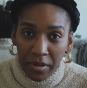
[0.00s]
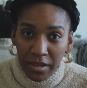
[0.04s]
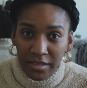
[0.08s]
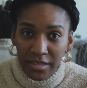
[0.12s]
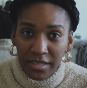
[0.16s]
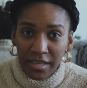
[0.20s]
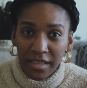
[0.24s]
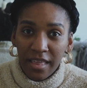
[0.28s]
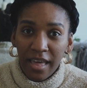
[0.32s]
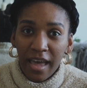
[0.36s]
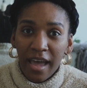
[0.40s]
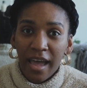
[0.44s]

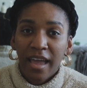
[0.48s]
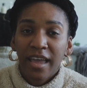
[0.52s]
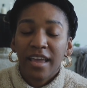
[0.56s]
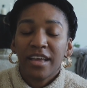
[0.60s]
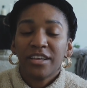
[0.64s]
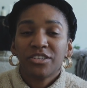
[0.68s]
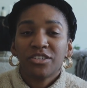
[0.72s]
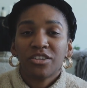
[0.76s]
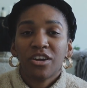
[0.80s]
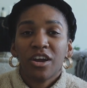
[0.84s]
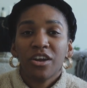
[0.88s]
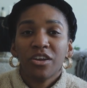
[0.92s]
into that
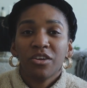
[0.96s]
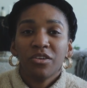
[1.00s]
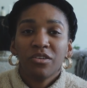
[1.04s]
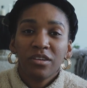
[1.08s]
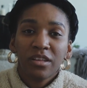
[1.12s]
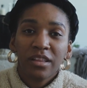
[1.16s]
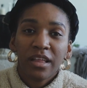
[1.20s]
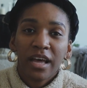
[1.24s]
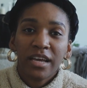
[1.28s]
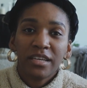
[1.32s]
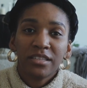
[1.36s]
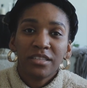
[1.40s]
and start
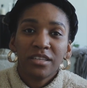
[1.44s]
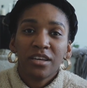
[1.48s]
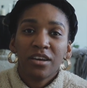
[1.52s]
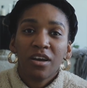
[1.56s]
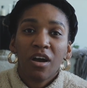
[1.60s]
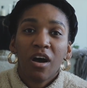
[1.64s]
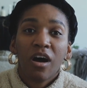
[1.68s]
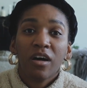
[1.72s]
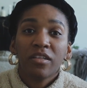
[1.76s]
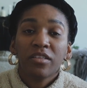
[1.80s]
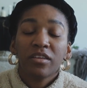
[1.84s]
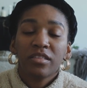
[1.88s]
utilizing
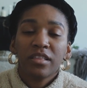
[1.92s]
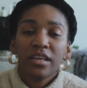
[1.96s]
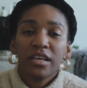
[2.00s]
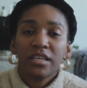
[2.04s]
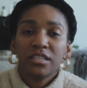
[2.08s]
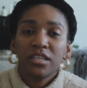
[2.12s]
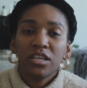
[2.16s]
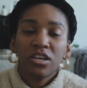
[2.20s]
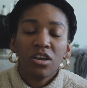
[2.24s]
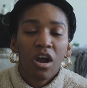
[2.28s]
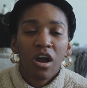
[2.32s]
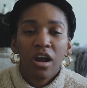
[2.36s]
all the
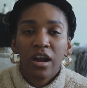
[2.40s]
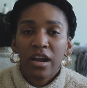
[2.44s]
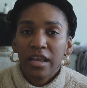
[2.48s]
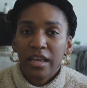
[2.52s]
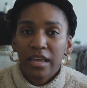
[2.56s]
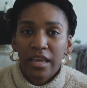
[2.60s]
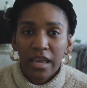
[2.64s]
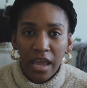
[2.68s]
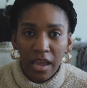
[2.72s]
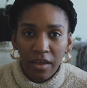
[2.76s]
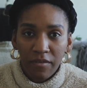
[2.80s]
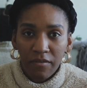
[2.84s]
things he
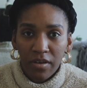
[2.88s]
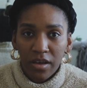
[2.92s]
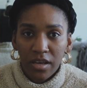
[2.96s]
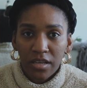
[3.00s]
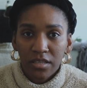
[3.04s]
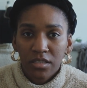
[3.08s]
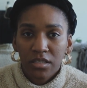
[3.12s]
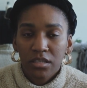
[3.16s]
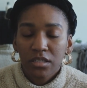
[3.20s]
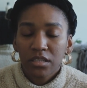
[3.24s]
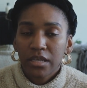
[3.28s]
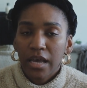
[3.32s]
already gave
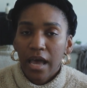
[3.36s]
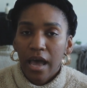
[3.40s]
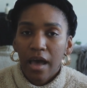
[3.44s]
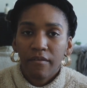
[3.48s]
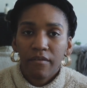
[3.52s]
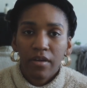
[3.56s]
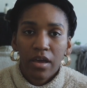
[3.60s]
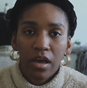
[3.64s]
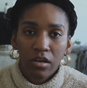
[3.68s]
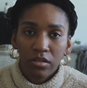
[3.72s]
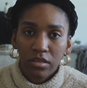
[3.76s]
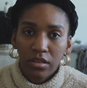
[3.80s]
us to
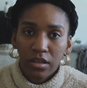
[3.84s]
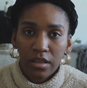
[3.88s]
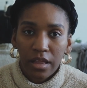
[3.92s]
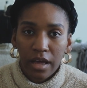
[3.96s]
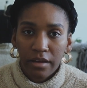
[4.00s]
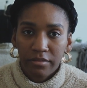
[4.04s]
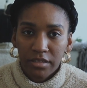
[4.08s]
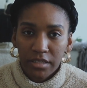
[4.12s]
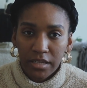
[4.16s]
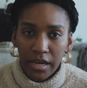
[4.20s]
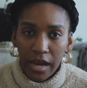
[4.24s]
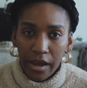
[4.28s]
have a healthy
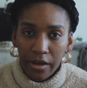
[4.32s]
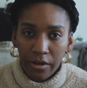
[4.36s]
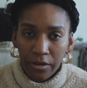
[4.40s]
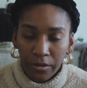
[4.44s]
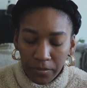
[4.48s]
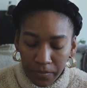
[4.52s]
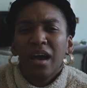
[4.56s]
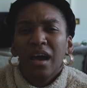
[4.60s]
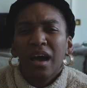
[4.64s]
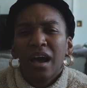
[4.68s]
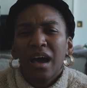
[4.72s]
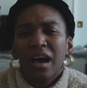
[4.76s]
lifestyle.